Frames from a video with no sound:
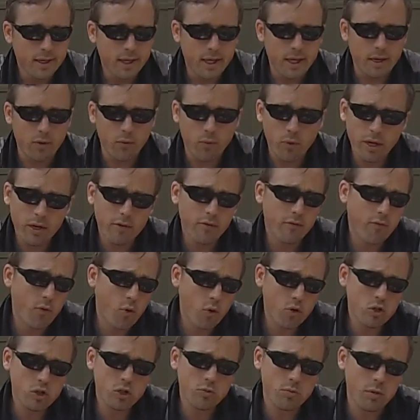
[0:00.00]
And
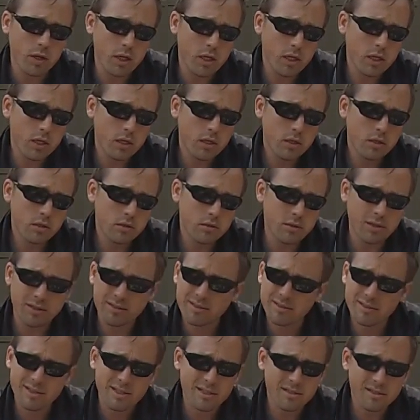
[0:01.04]
reinforcement
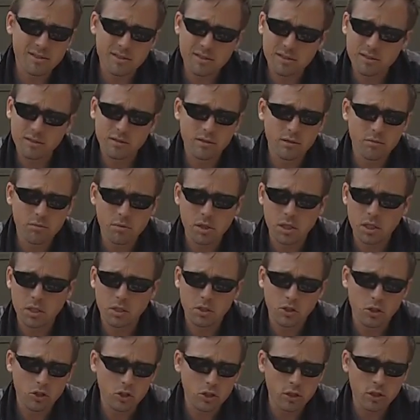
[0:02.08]
doesn't necessarily
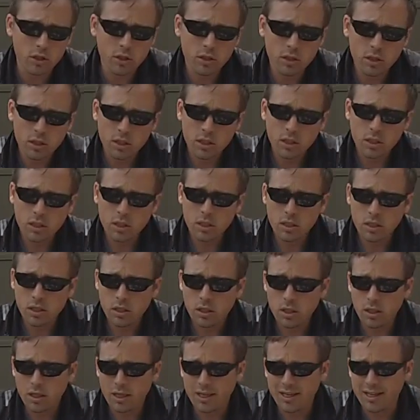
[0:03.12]
mean good,
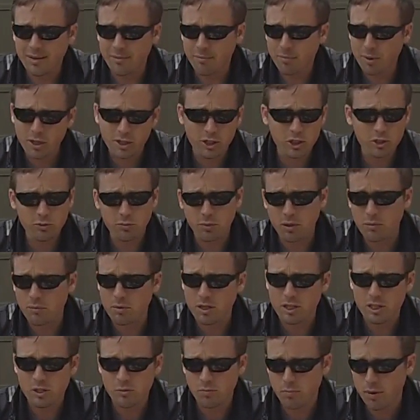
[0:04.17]
and punishment
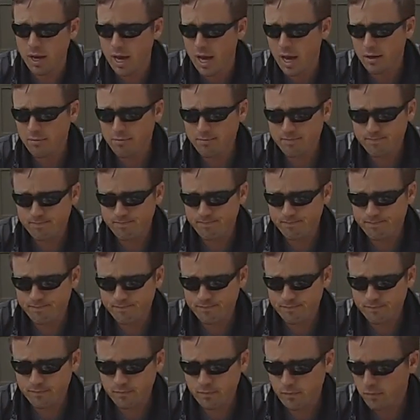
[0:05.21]
means bad.
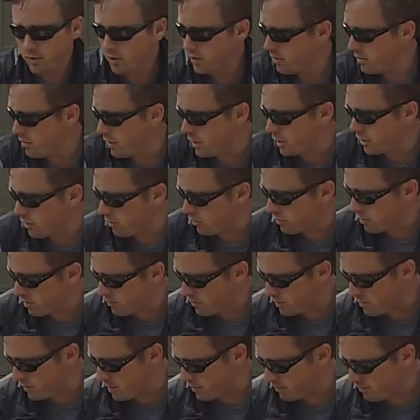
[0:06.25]
Nico, come
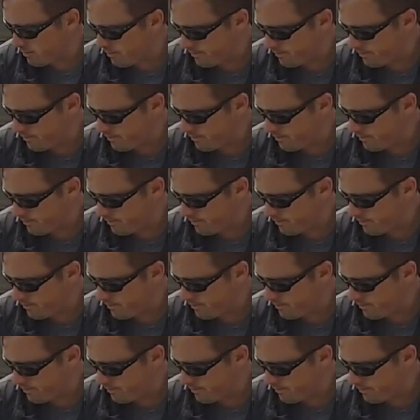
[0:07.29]
here, babe.